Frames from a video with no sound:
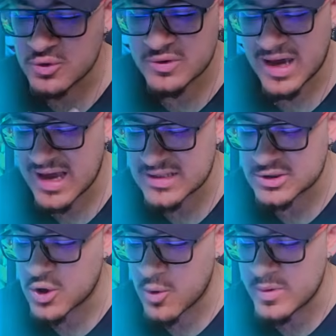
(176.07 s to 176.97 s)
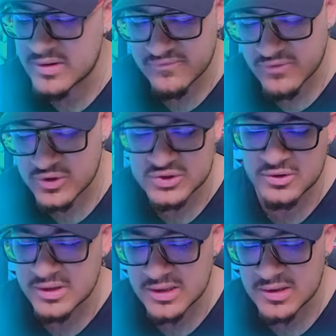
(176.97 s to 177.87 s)
You can't go with the frost
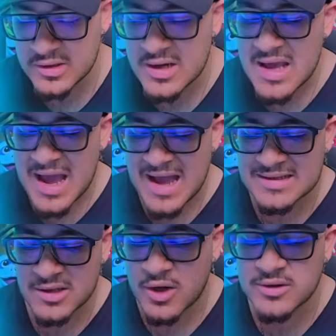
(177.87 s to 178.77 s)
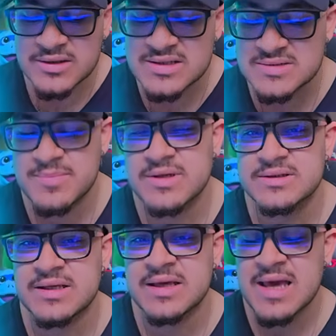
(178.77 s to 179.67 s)
on here and on this building